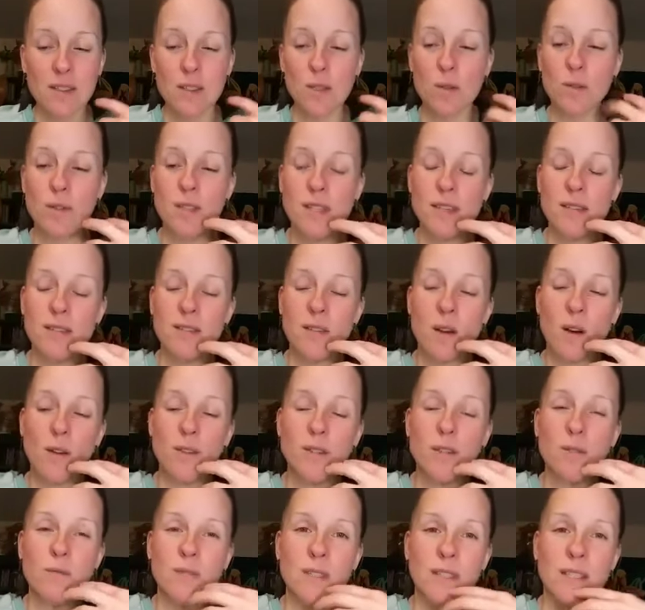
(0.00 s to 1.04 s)
So usnea is
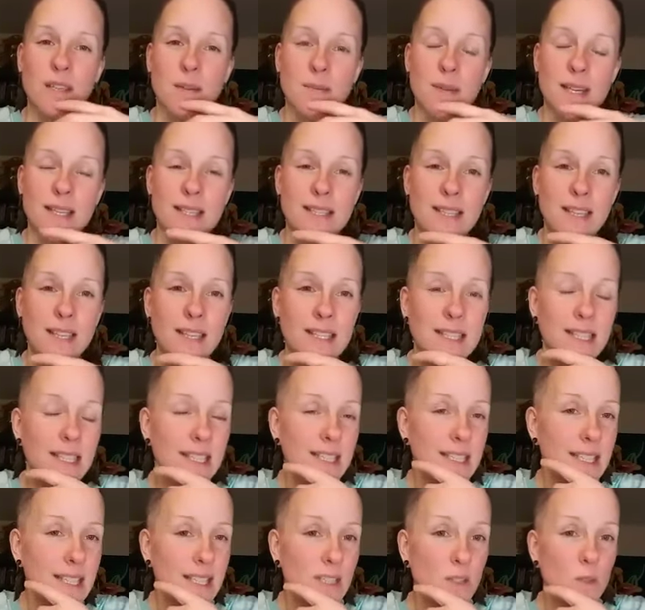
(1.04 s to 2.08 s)
also really amazing because
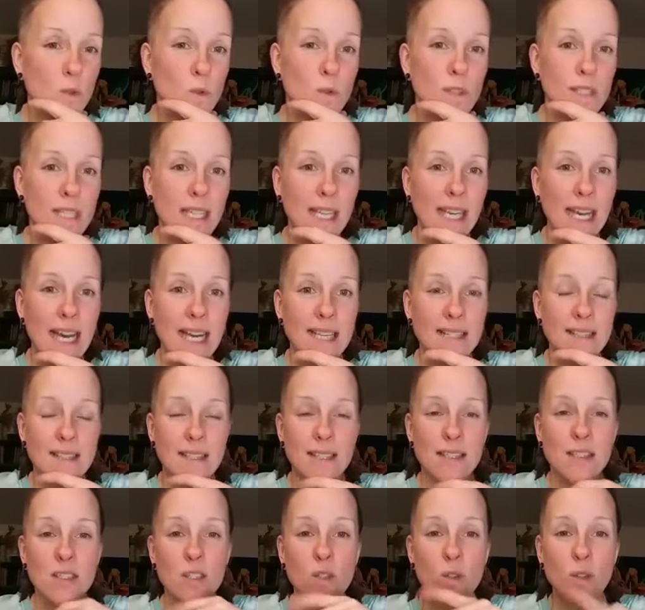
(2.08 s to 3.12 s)
it contains usnic
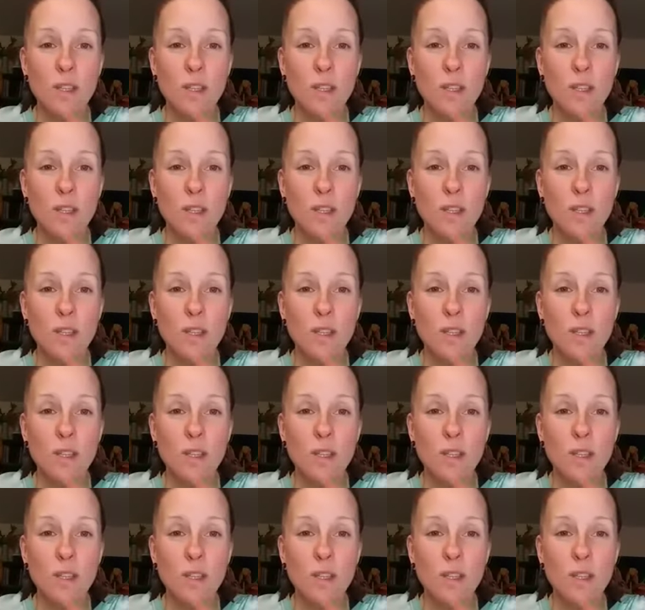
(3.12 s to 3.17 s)
acid.